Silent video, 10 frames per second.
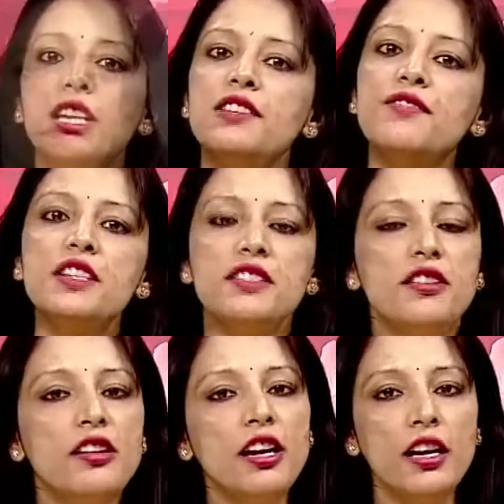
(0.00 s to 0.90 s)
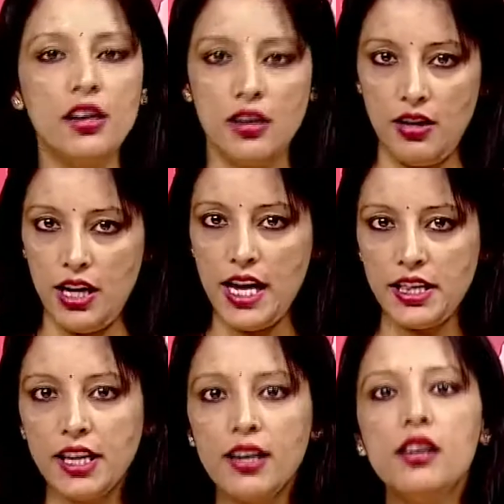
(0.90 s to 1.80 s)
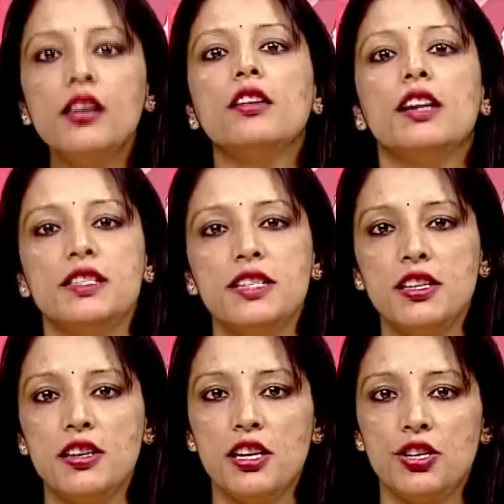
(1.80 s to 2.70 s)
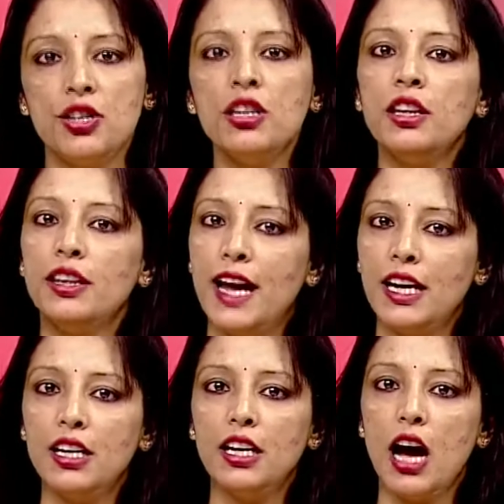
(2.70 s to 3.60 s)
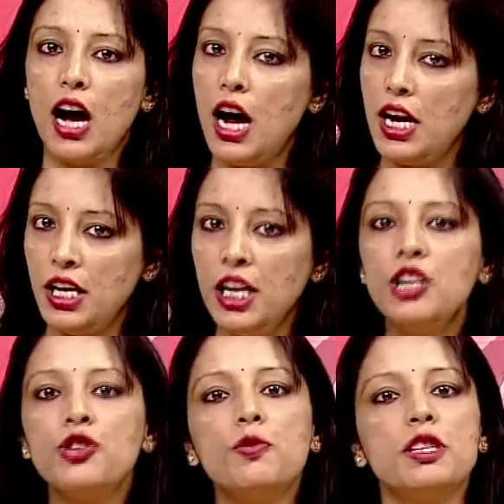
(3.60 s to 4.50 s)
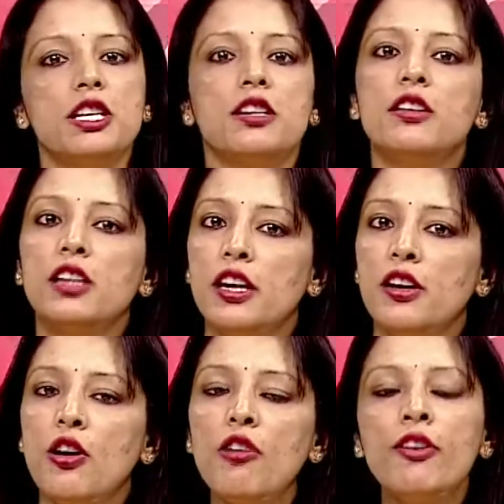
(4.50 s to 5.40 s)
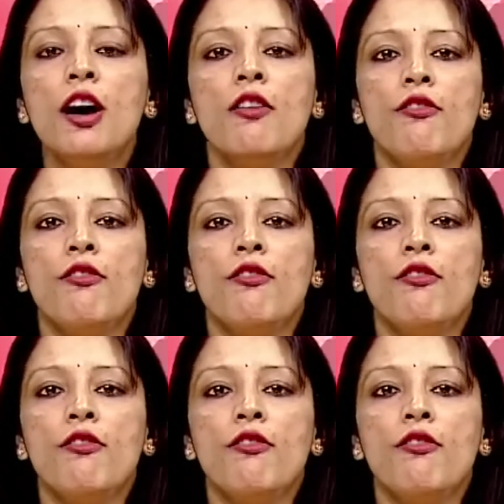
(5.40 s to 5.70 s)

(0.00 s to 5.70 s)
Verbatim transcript: These were certain ethical consideration that are need to be taken care of